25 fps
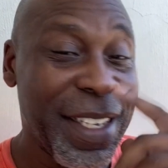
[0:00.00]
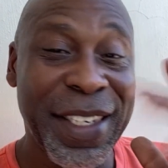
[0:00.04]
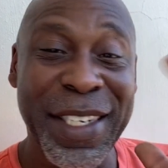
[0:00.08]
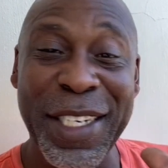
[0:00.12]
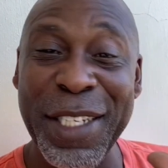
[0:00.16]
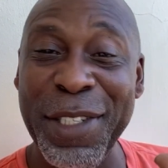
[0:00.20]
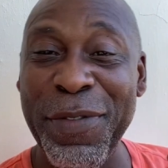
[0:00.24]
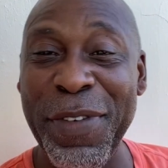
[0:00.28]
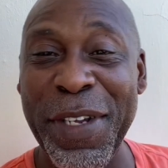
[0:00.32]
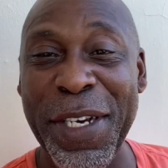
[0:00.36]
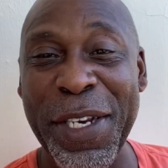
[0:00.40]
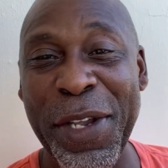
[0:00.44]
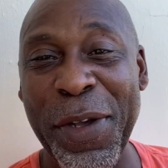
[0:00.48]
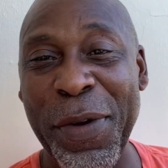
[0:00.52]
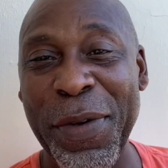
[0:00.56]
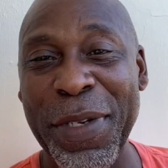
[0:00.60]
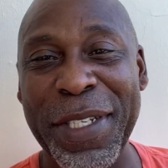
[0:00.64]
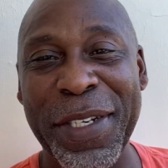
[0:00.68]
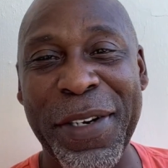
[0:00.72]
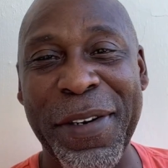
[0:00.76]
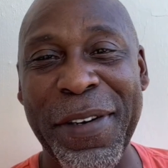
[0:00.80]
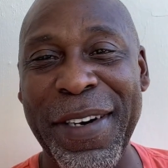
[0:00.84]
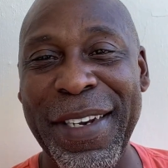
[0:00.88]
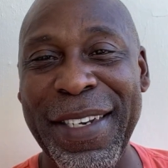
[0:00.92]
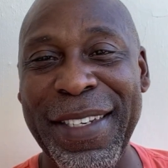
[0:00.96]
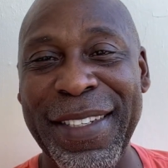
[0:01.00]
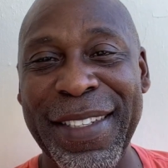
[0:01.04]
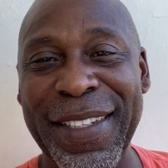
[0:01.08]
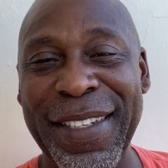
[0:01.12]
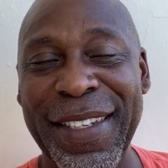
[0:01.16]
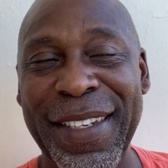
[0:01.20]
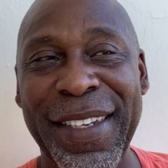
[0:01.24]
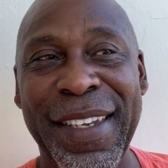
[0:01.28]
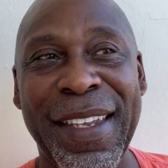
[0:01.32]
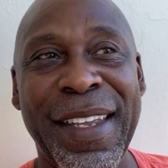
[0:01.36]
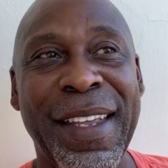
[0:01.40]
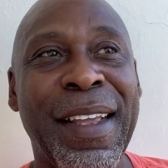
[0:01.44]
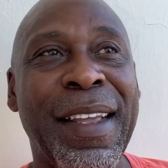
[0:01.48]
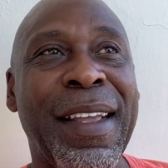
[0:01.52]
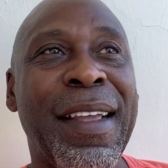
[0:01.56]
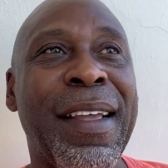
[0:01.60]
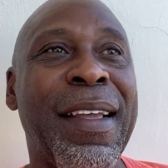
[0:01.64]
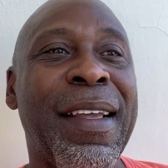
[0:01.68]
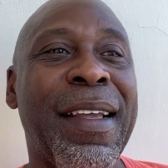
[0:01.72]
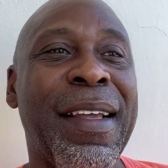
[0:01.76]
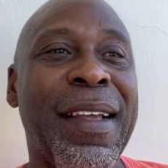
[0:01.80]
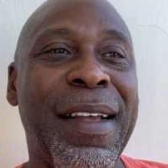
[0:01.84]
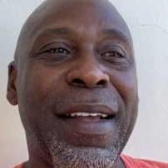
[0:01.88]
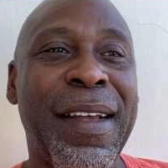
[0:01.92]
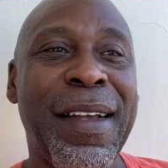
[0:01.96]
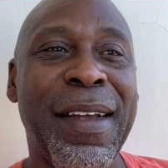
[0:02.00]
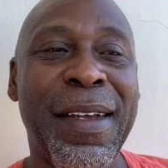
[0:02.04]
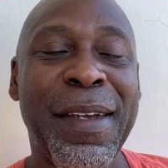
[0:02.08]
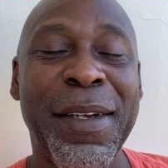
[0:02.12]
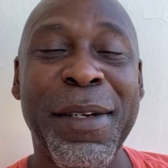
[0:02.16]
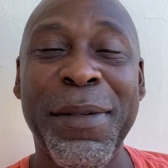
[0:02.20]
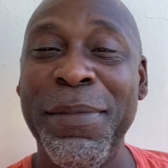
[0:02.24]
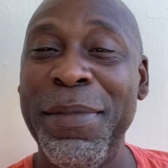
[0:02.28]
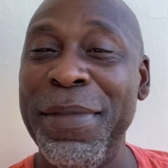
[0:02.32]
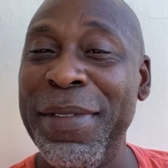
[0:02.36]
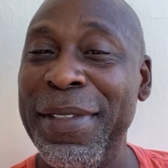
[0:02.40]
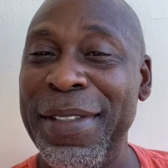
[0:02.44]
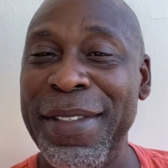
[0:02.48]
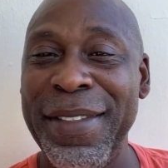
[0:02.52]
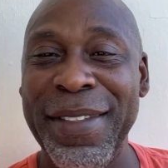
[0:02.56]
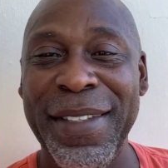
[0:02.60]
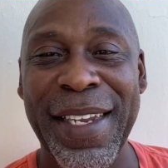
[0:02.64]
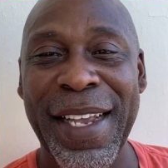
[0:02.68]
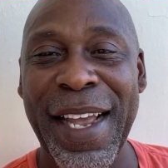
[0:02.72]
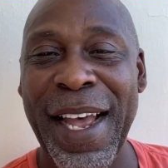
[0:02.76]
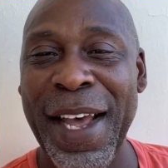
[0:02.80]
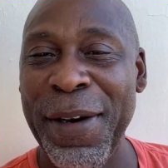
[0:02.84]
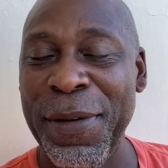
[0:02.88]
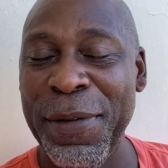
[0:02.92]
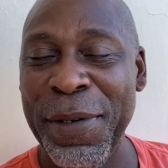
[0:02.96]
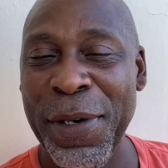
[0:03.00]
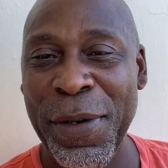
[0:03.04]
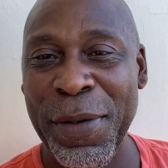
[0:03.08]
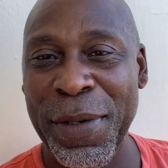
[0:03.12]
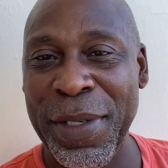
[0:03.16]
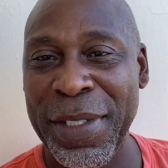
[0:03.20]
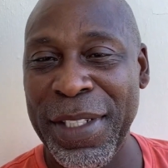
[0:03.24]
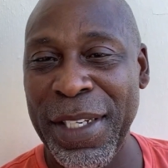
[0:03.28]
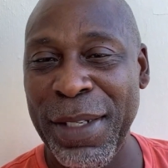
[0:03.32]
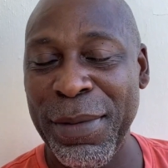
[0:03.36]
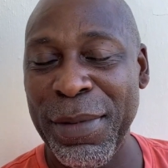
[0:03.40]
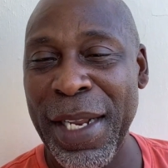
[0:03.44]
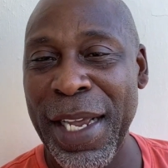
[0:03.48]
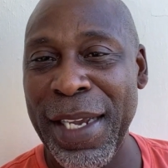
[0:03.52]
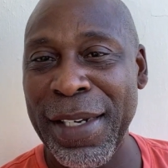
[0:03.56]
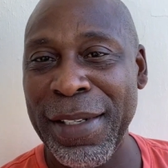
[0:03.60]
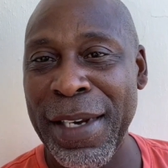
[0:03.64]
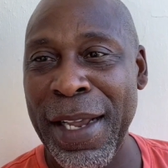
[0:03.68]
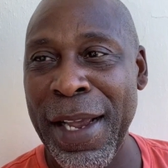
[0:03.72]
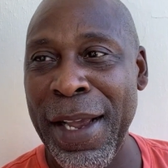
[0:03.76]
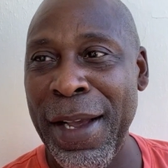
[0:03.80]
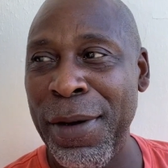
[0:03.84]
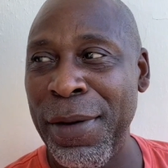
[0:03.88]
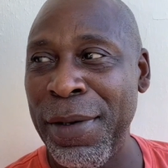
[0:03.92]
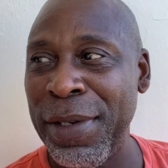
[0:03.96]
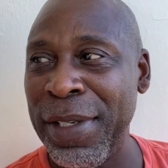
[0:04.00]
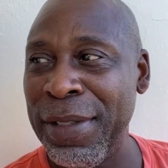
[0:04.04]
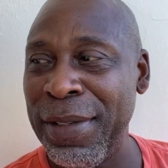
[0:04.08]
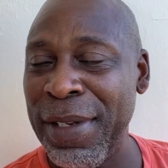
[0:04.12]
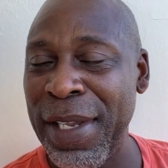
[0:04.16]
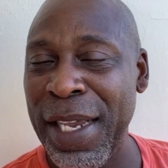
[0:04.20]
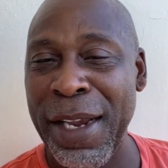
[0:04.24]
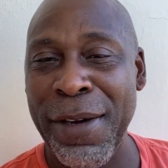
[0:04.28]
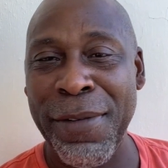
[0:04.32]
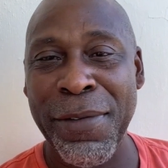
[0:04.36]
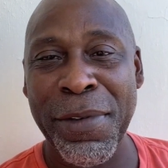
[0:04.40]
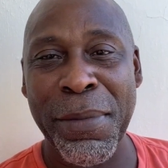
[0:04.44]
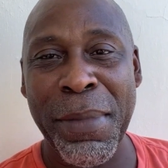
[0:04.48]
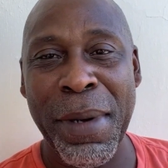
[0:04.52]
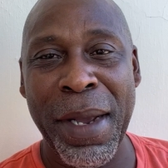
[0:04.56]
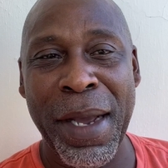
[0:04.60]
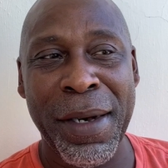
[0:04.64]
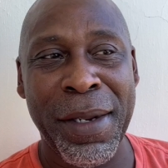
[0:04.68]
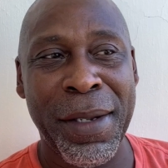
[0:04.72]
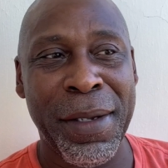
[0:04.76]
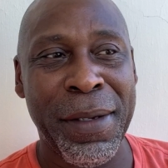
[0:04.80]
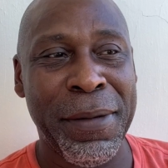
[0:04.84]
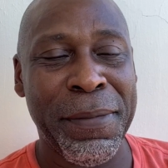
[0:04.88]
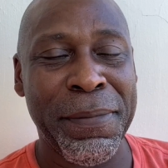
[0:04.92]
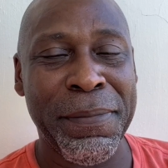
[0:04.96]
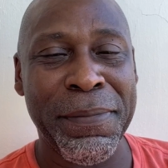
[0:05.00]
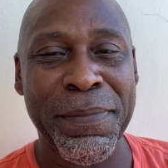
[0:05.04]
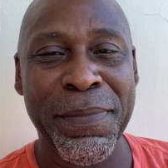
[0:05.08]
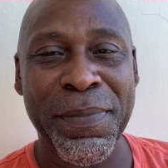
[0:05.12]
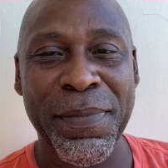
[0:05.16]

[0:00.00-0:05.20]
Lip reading: This video is crazy. I don't know. It seems like now everybody,